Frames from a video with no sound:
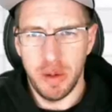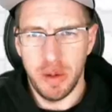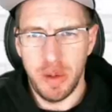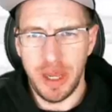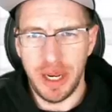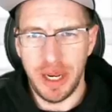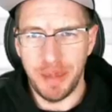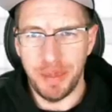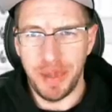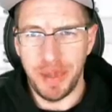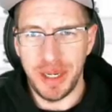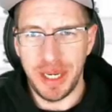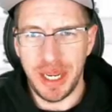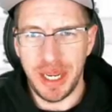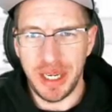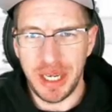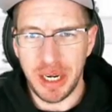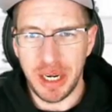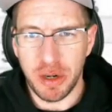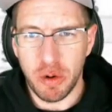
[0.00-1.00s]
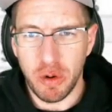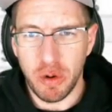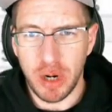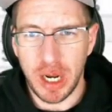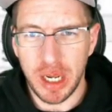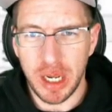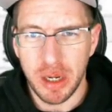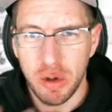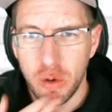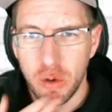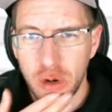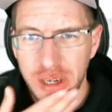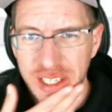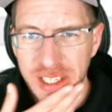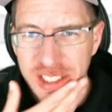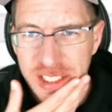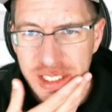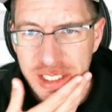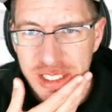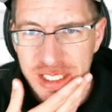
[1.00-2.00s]
Wait, but uh,
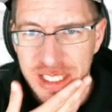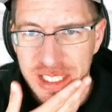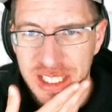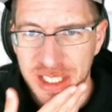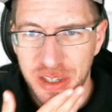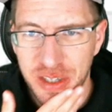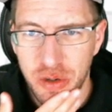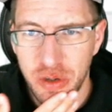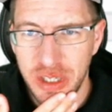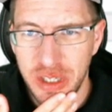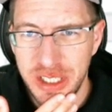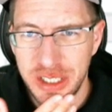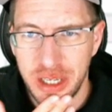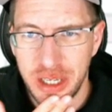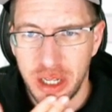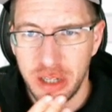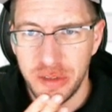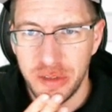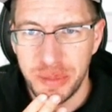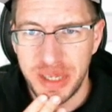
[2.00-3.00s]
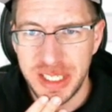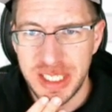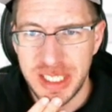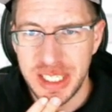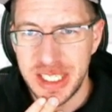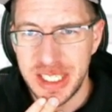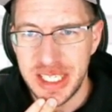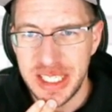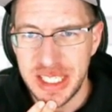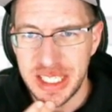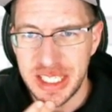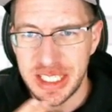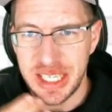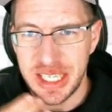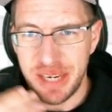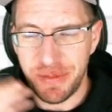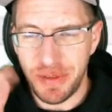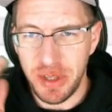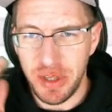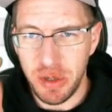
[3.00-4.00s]
according to according to all of my statistics,
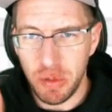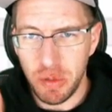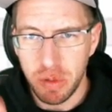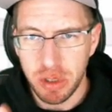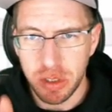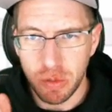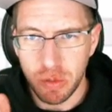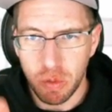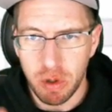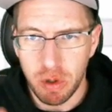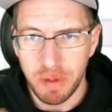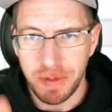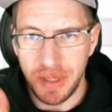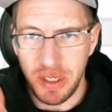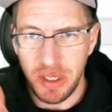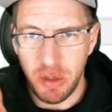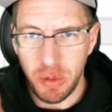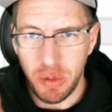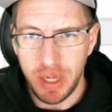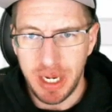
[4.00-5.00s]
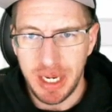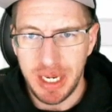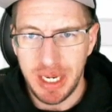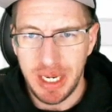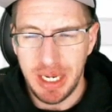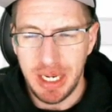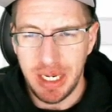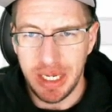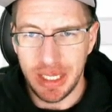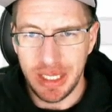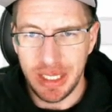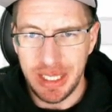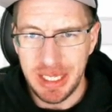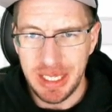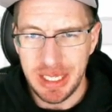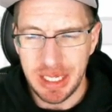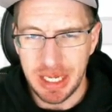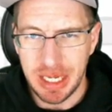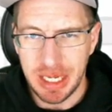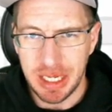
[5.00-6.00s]
if you were dwarf and you hit an
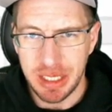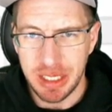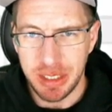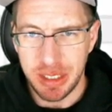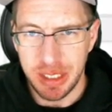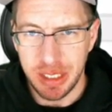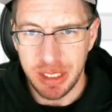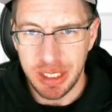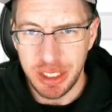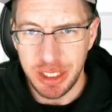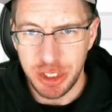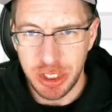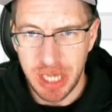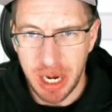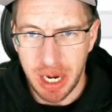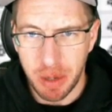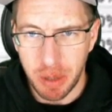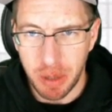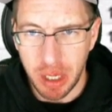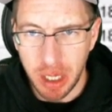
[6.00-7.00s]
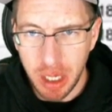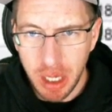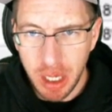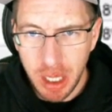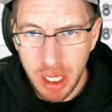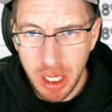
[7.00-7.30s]
elite uh, lich tower,